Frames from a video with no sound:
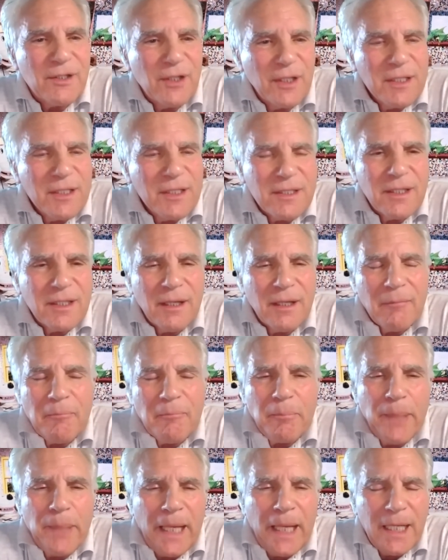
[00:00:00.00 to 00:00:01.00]
just the
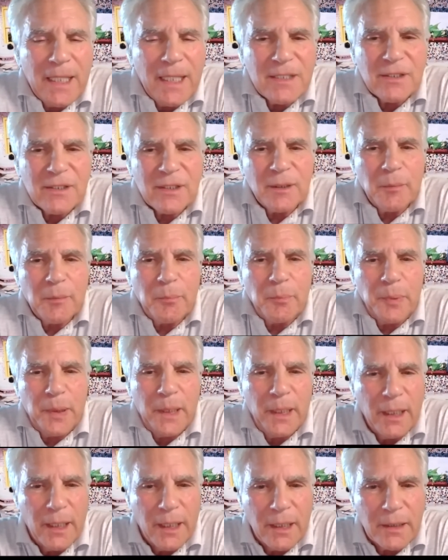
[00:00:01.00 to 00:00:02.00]
pace, the
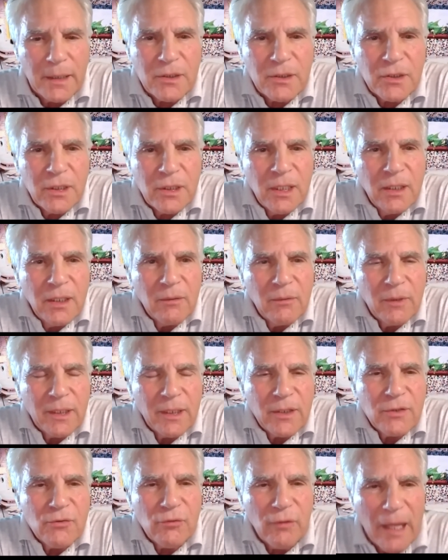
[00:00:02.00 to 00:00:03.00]
pitch, when
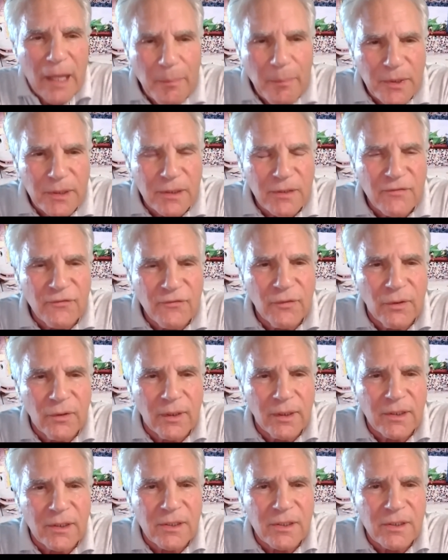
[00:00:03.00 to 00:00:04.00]
he drops his
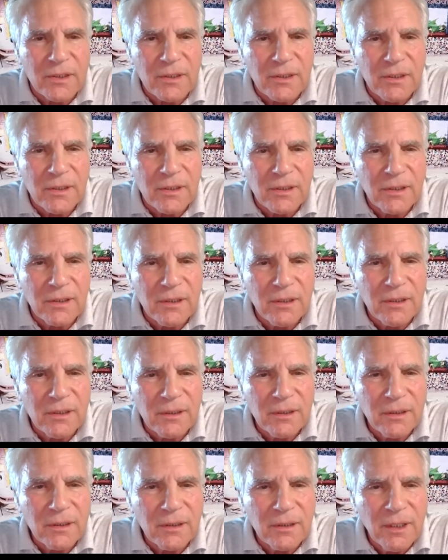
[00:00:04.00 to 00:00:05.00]
voice,
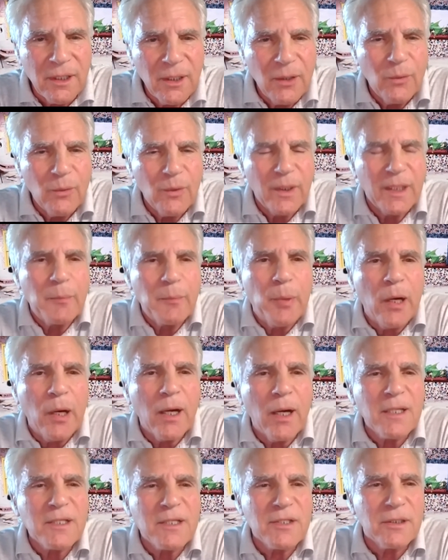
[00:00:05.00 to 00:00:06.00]
when he
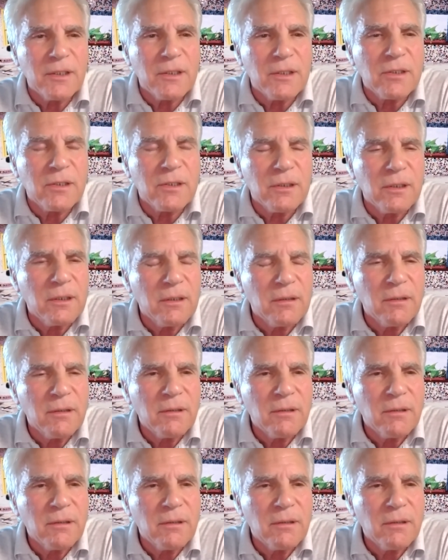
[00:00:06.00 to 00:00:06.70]
pauses,